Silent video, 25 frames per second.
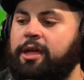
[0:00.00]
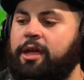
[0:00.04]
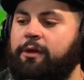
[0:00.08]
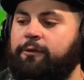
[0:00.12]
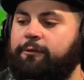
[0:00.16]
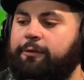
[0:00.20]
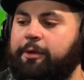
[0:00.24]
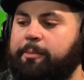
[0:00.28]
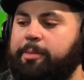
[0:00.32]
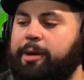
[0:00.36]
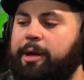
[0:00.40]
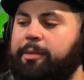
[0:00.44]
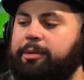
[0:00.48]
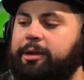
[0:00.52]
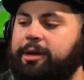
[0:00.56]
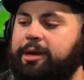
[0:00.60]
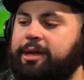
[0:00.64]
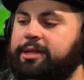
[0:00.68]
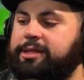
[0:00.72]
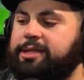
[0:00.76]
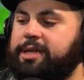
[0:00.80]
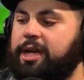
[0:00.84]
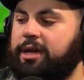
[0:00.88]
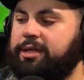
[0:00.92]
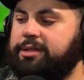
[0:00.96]
for public
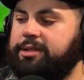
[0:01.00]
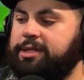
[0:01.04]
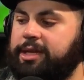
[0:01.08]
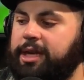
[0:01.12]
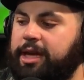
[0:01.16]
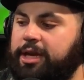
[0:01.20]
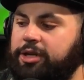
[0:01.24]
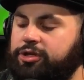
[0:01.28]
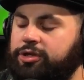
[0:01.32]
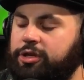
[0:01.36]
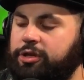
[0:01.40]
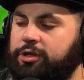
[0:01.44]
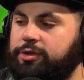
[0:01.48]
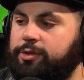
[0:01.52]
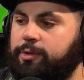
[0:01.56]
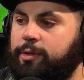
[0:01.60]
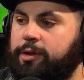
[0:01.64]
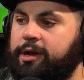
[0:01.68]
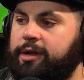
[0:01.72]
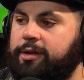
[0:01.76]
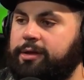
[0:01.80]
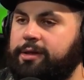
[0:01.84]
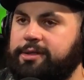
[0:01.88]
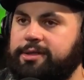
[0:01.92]
intoxication on 20th,